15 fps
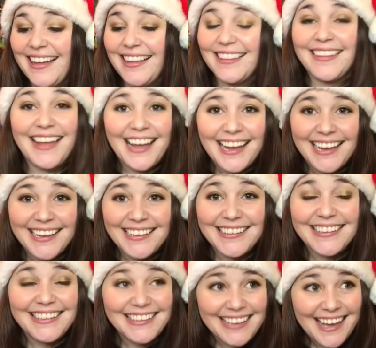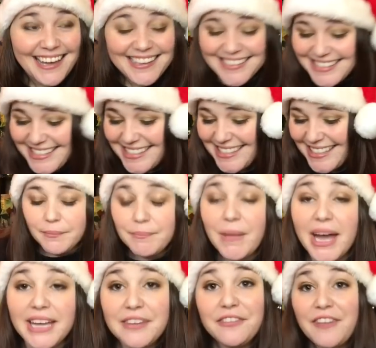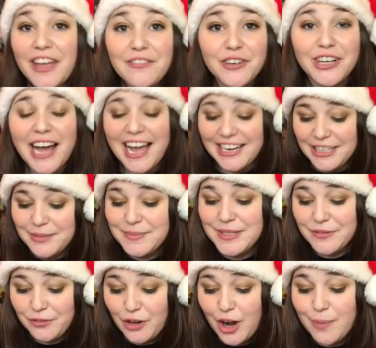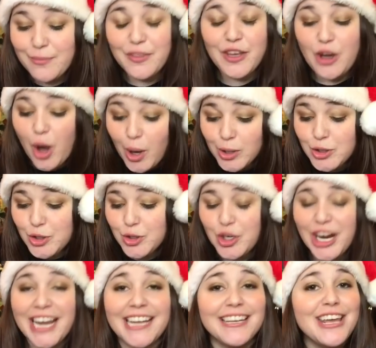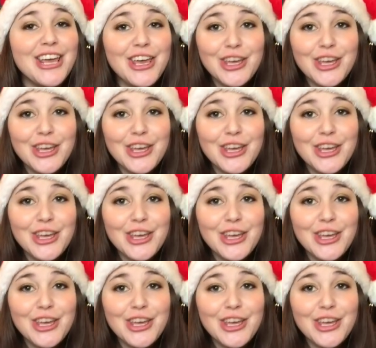Like, yes. My favorite items from the Cauldron Crate,